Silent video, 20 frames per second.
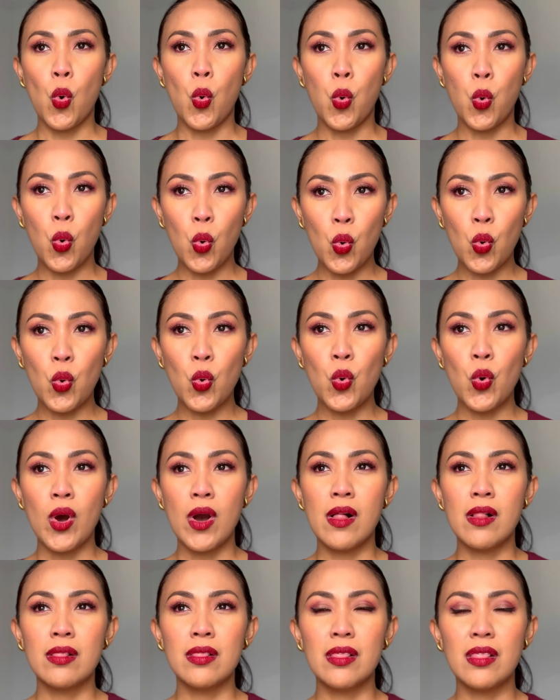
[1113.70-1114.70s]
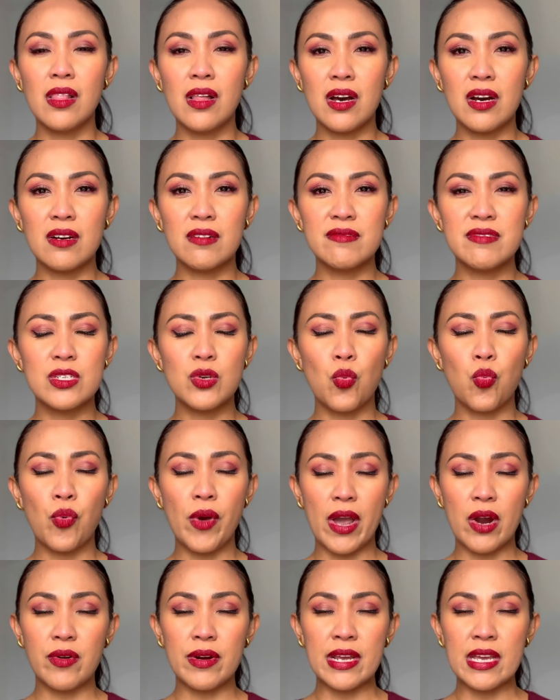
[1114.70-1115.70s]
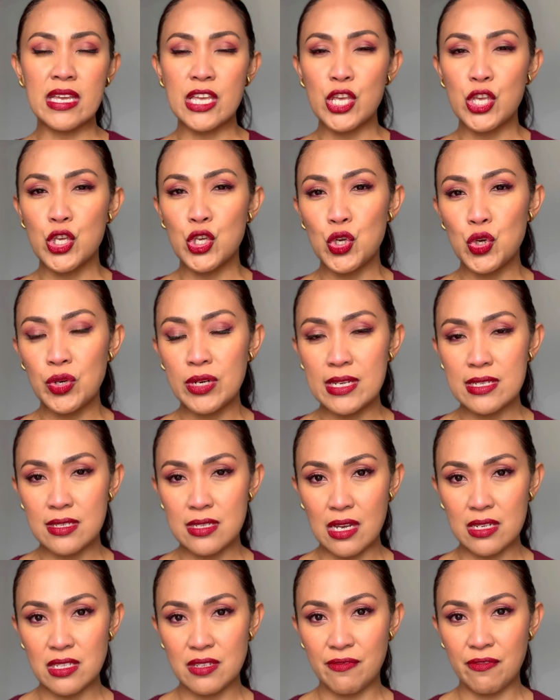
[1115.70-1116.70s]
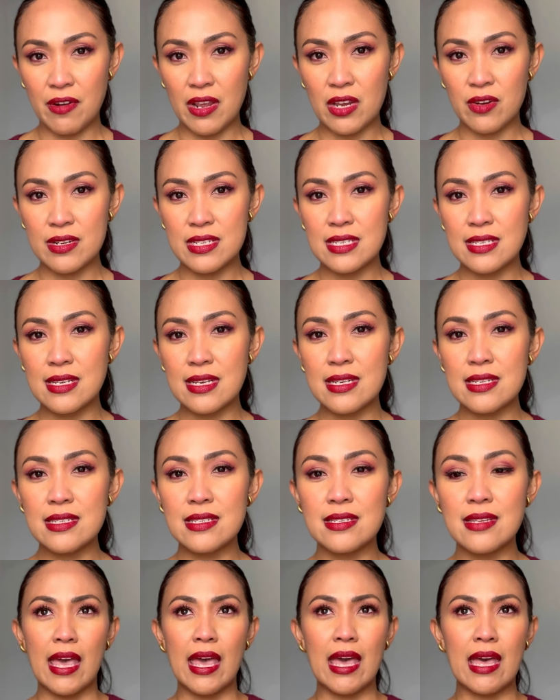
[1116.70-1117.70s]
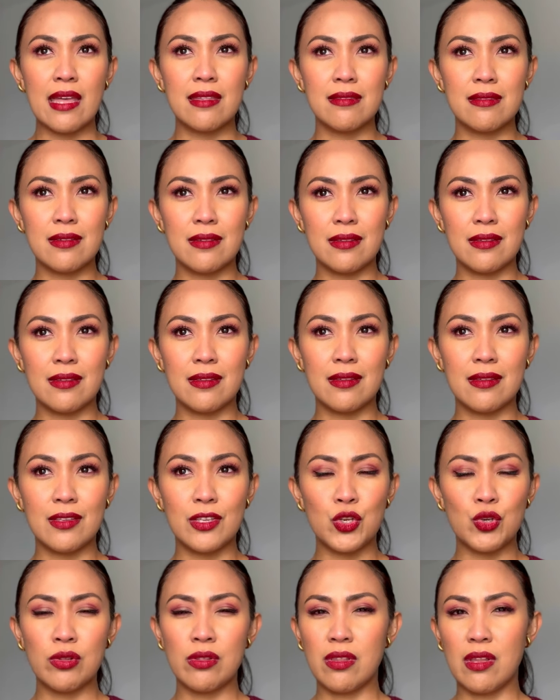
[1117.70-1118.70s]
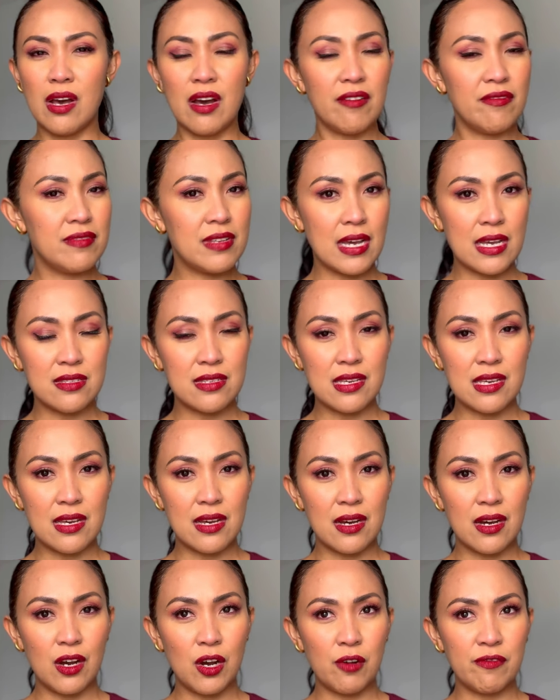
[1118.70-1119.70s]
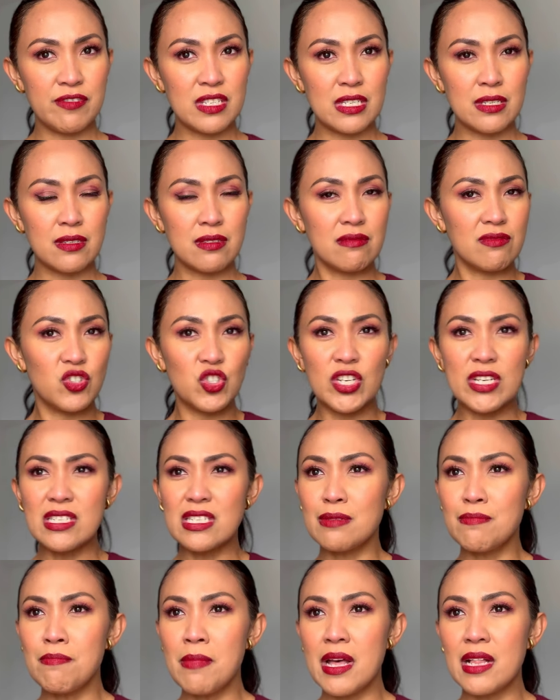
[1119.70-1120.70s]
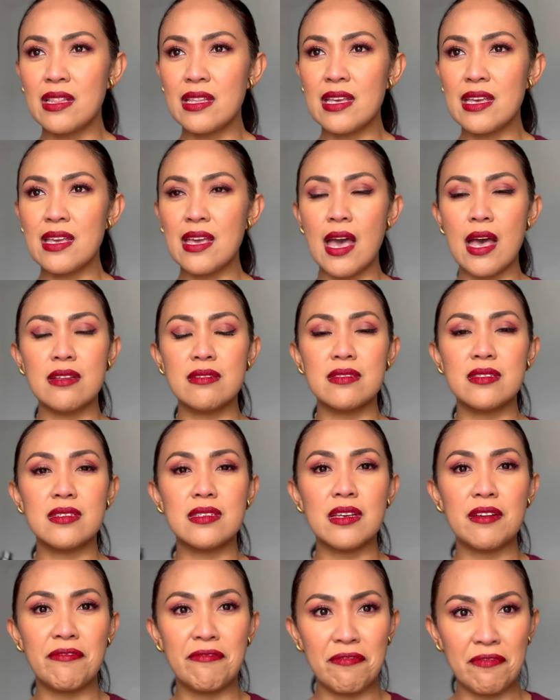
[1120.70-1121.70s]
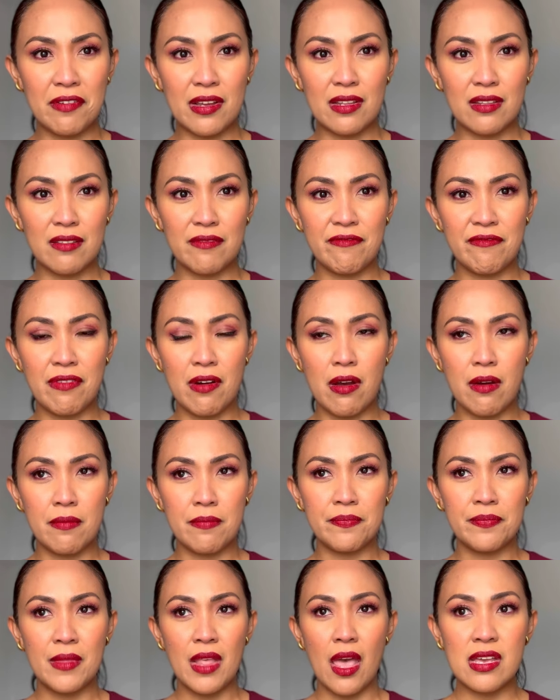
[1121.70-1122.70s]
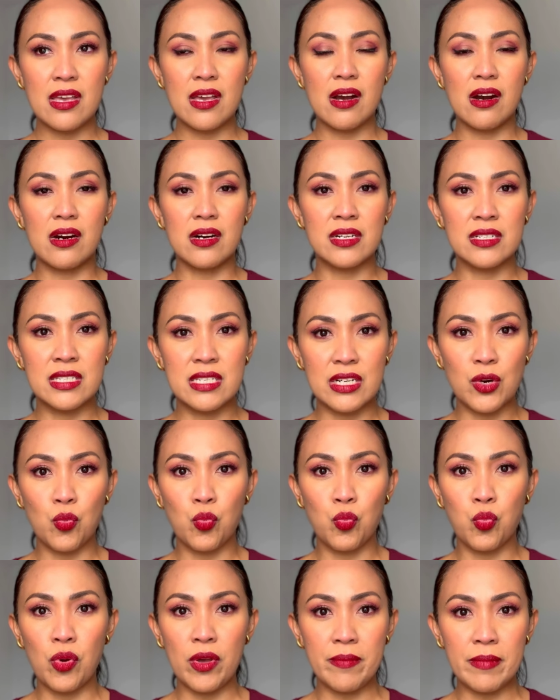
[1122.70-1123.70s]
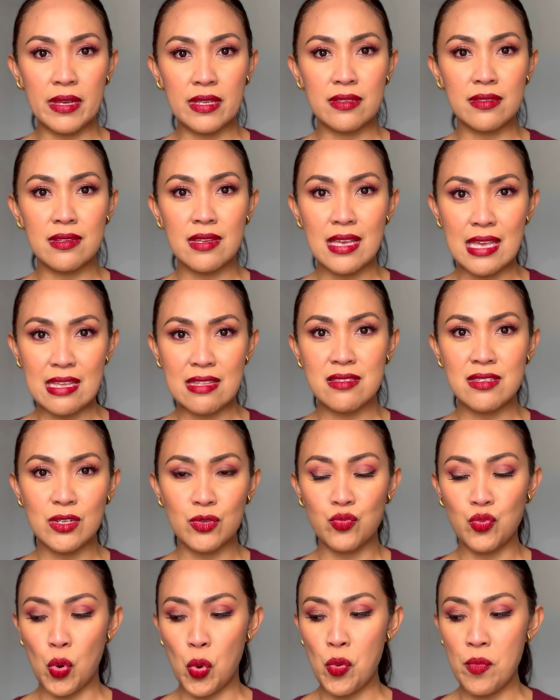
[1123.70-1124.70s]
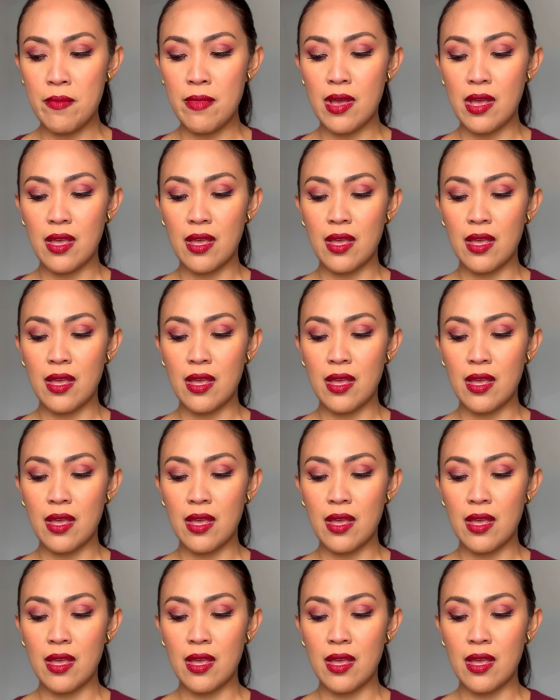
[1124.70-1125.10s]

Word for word: who loves wearing unisex fragrances and you love the idea of just smelling different from the other women in the room,